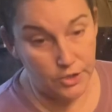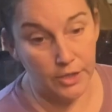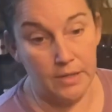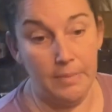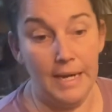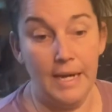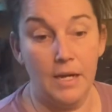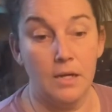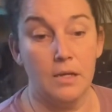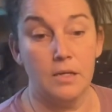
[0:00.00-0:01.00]
going to
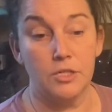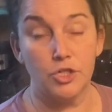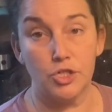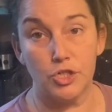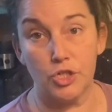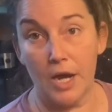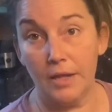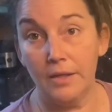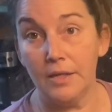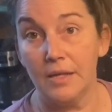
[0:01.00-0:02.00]
be
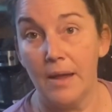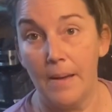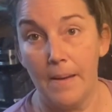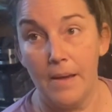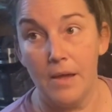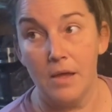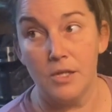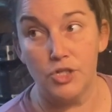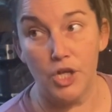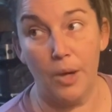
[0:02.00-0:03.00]
chocolate
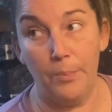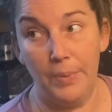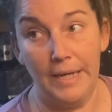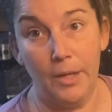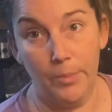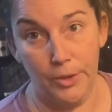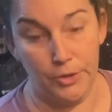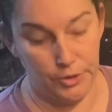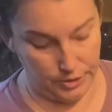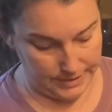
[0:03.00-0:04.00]
chip peanut butter
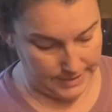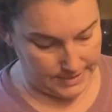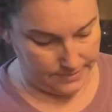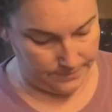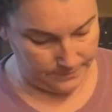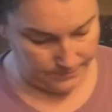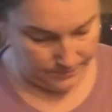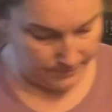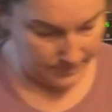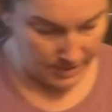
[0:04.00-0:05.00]
cookies.
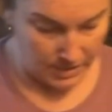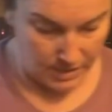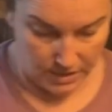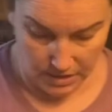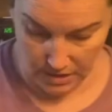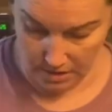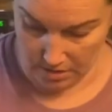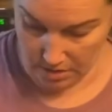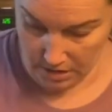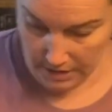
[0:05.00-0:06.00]

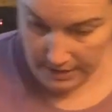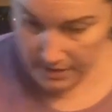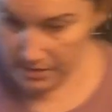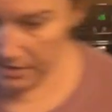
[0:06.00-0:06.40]
All right.